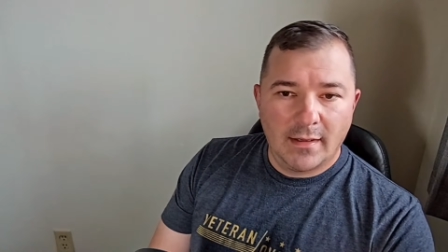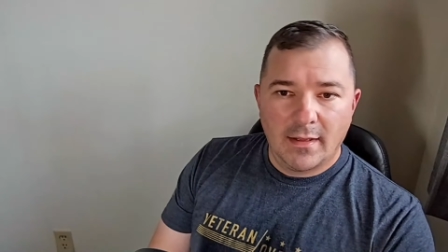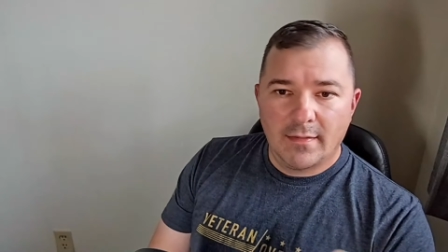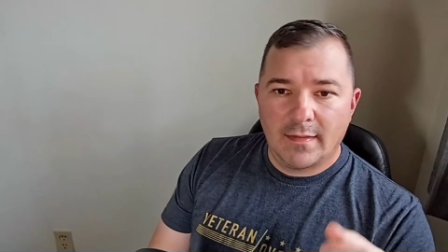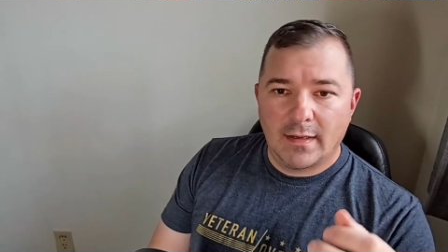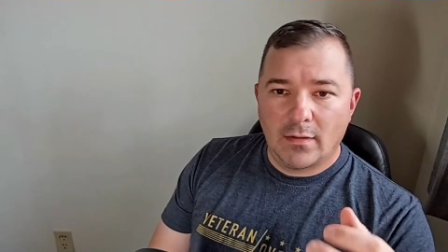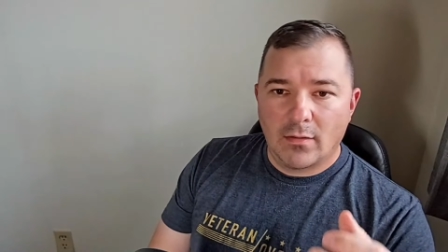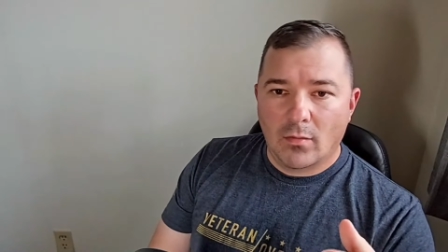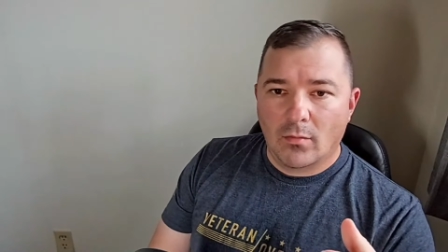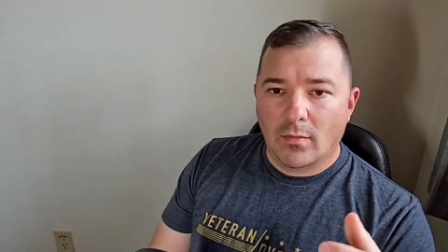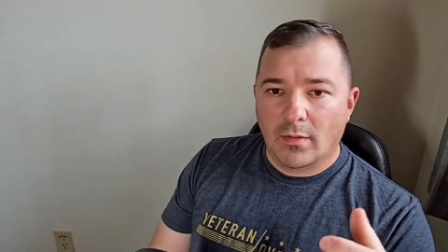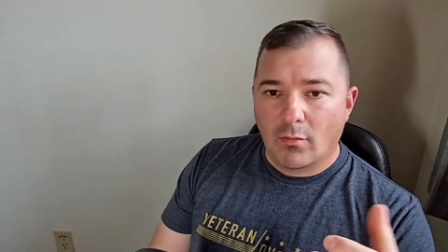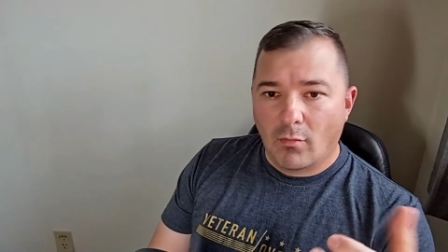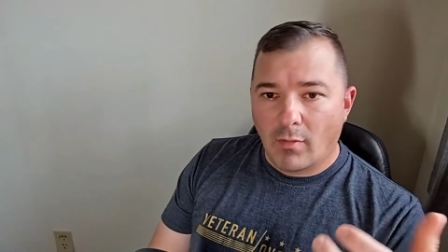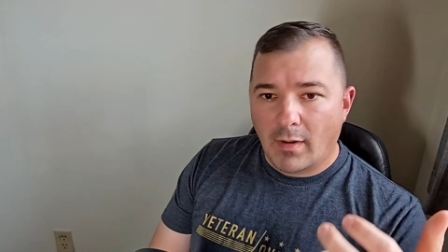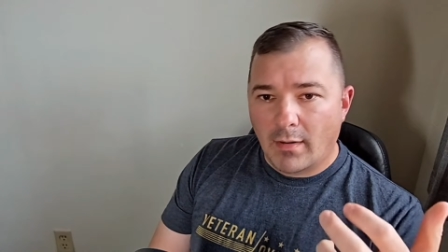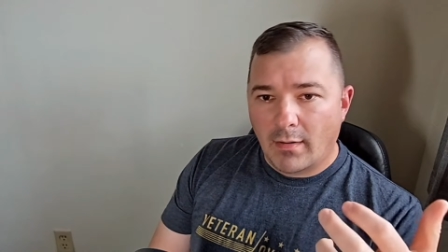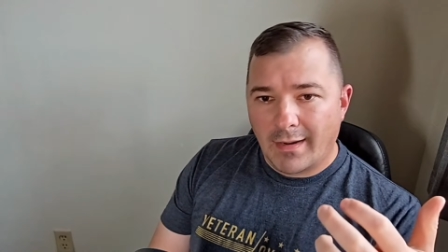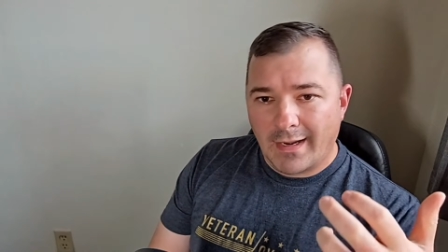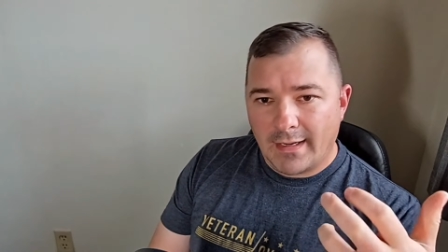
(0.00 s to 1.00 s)
They don't
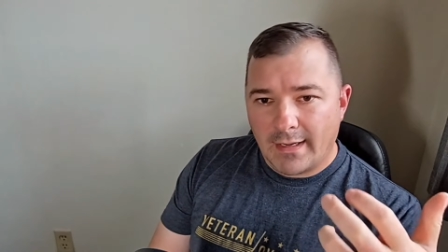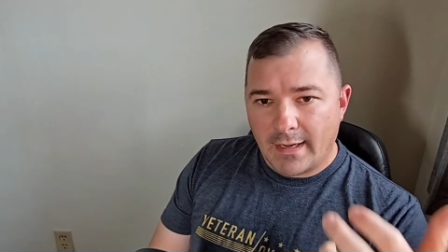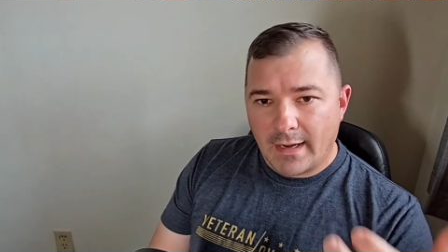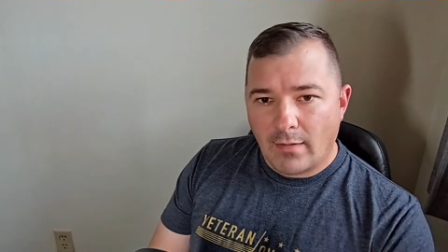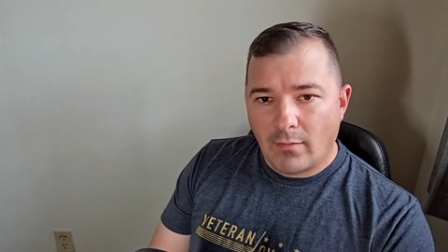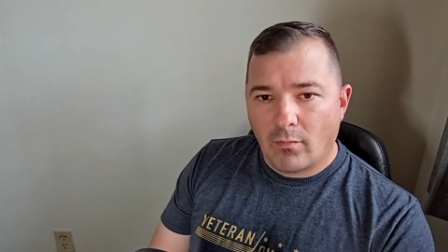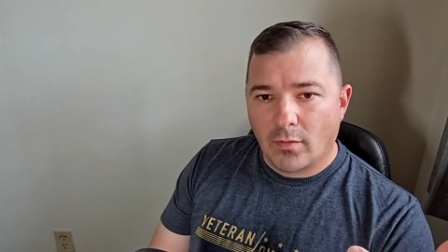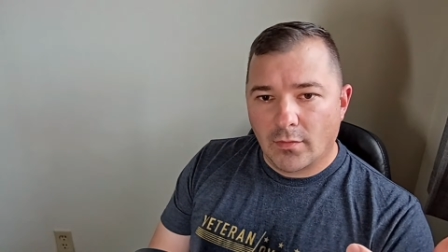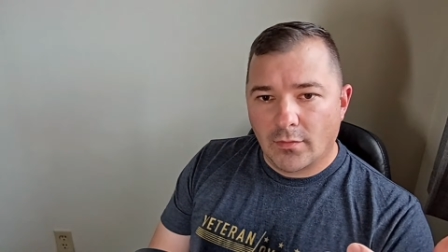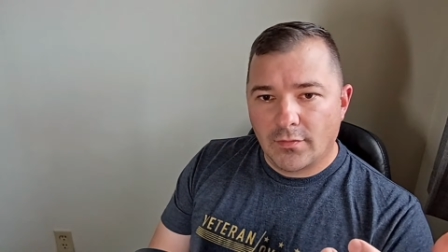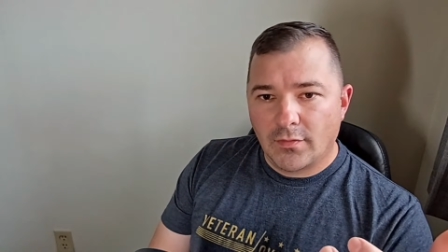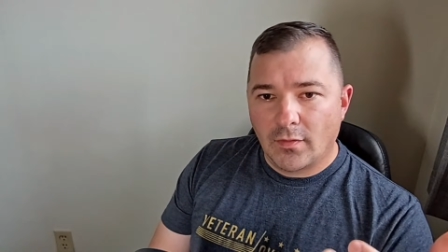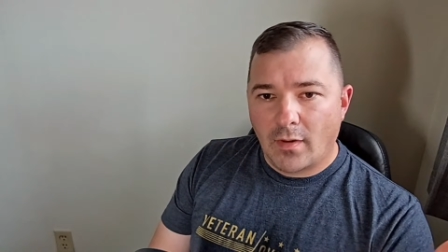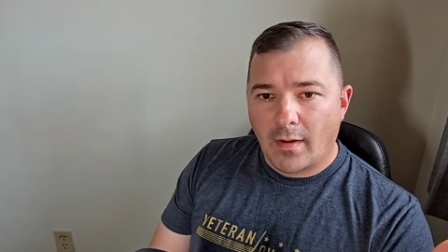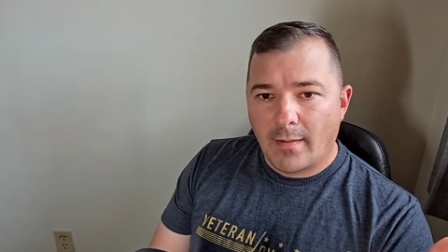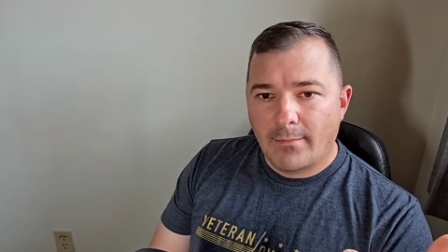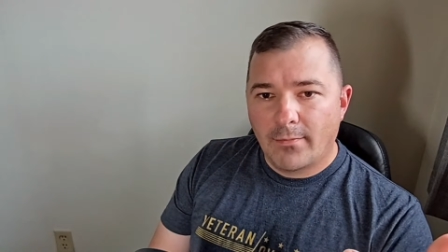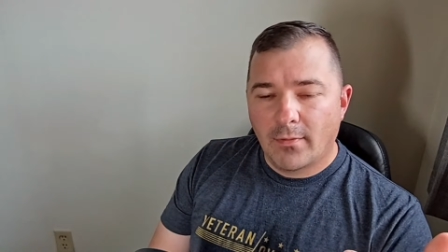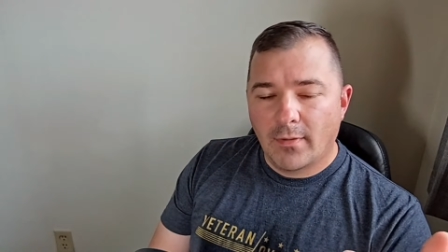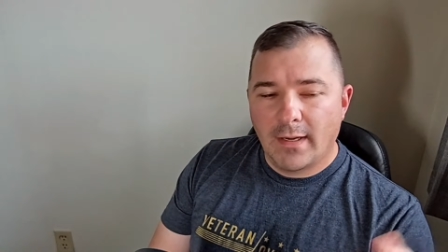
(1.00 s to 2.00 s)
require a network to
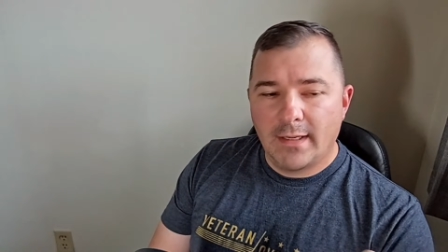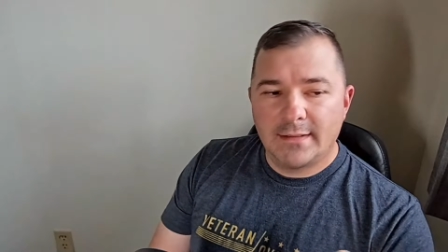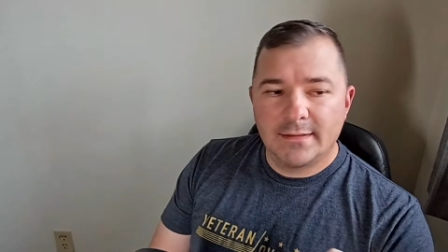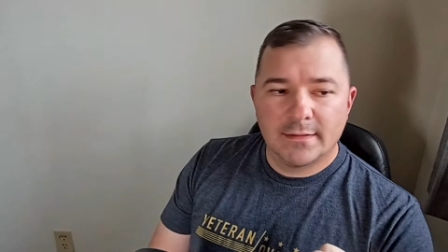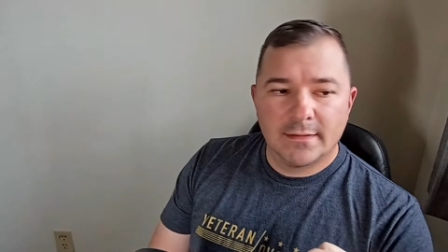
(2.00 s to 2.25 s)
operate.